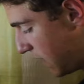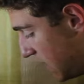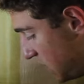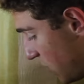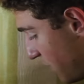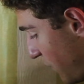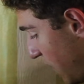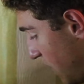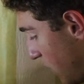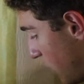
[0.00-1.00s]
is you can
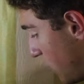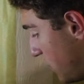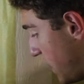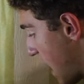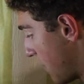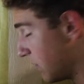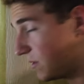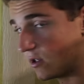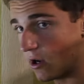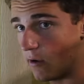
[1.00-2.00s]
feed through the app.
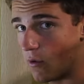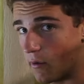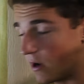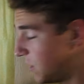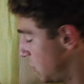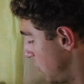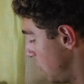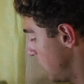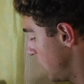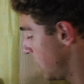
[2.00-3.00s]
So what we're going to do,